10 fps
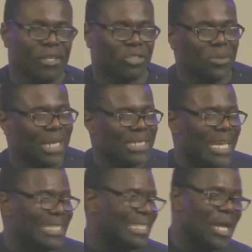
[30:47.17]
Scripture
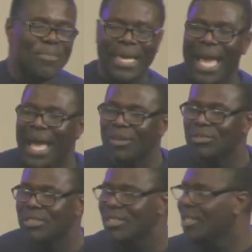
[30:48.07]
says in the big house,